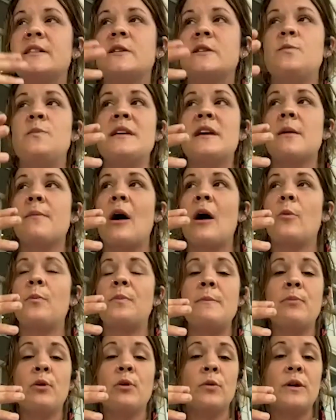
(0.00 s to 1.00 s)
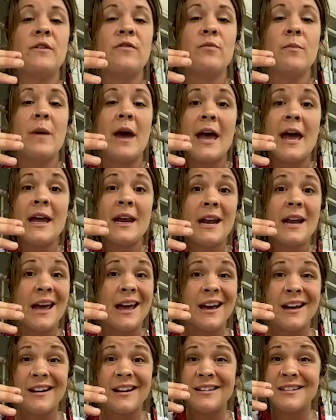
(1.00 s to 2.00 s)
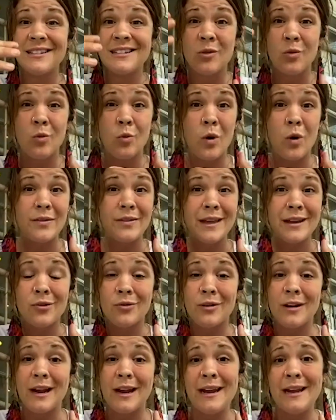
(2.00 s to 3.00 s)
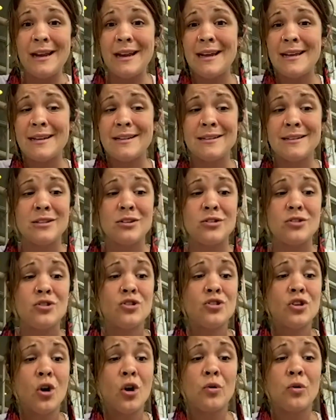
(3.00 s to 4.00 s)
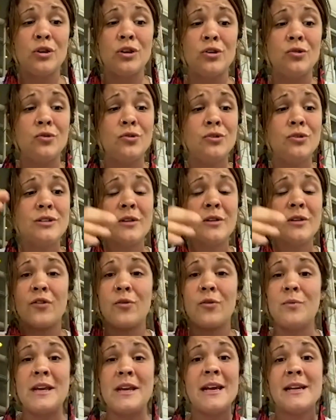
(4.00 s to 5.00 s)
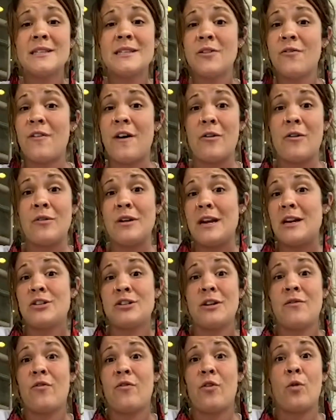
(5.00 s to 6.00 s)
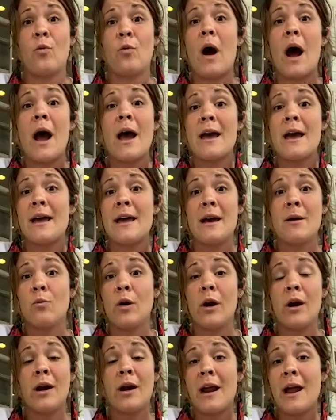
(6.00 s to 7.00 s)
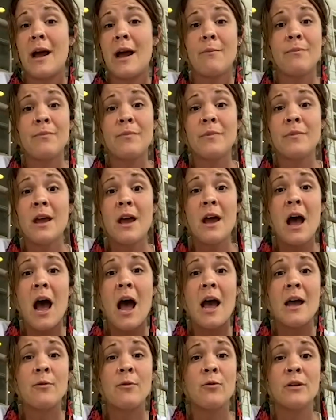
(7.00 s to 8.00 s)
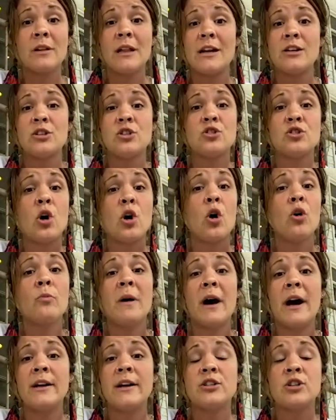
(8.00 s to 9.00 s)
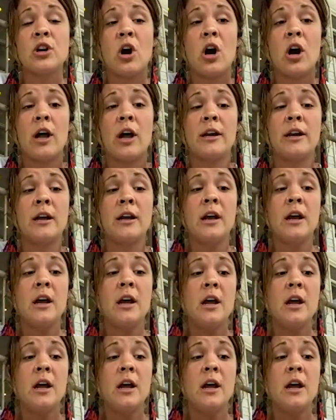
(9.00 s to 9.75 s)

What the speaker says: speak about people we've met and what they create is so huge. And for me, it's a foundation for why I am where I am. I rely so much on